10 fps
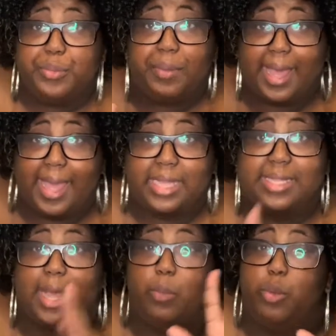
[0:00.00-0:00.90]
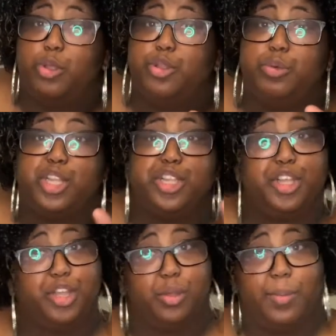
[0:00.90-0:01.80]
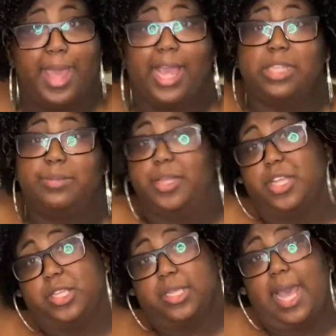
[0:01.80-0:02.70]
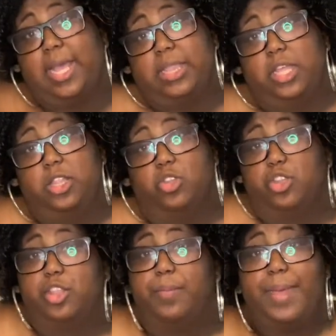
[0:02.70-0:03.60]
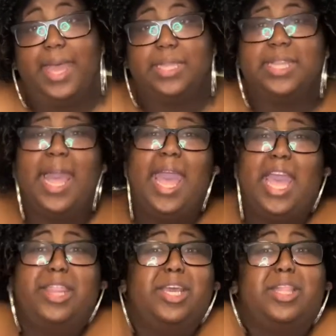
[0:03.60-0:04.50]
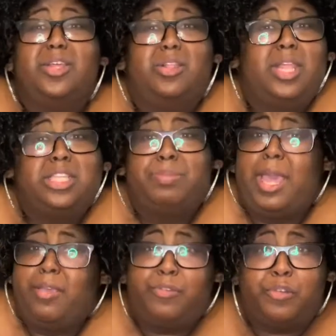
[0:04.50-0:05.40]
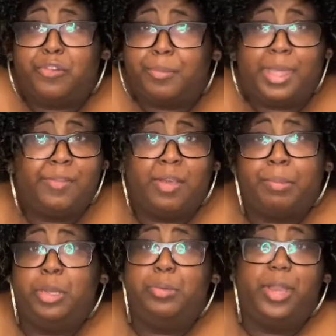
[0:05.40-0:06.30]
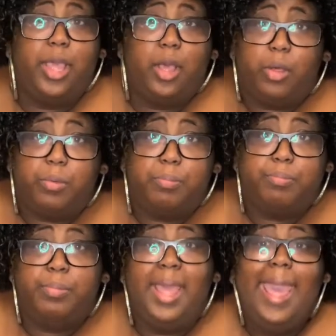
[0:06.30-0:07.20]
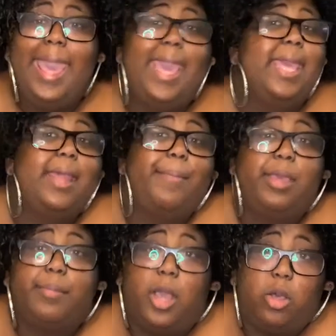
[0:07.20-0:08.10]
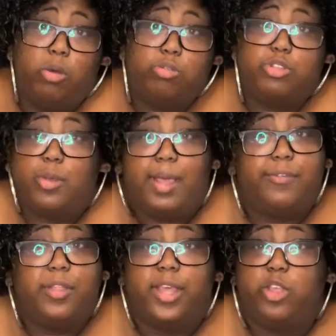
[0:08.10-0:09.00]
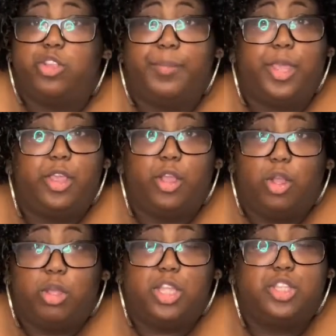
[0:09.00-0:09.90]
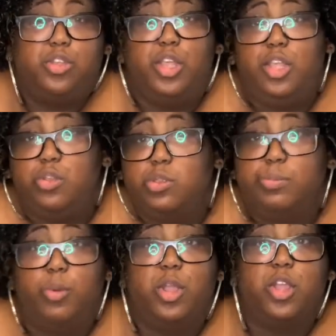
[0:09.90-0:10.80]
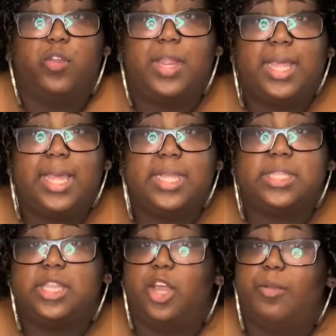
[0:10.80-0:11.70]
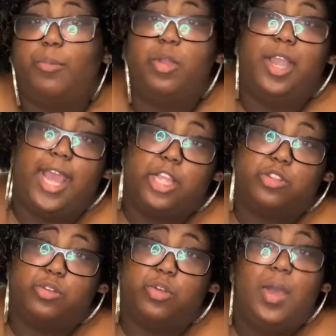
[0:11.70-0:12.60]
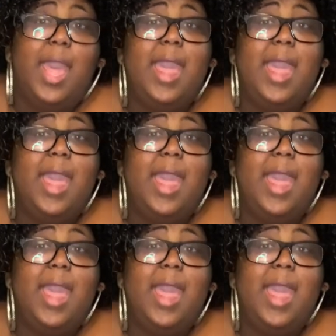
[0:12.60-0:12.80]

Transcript: wax, I will do a sugar wax because I think those are the best. And they're a little less painful for me if I'm going to do it at home. And I make my own. So I feel like you should make your own because you can use more ingredients that are more natural,